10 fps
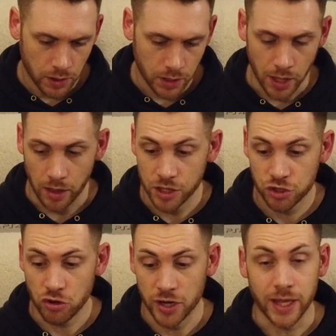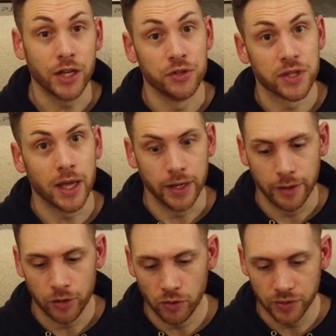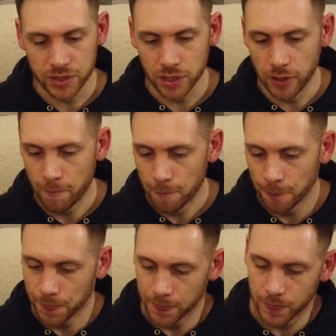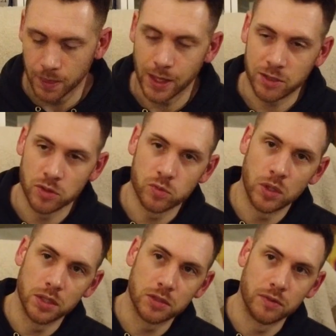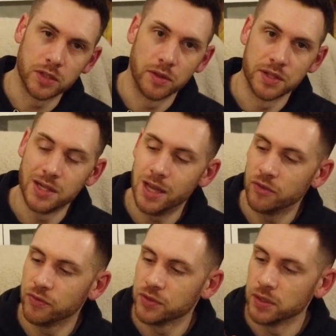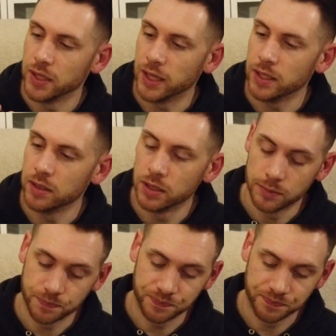Yeah, they're just trying to get you to get it, obviously. Xbox One is obviously on the left, and I hate that.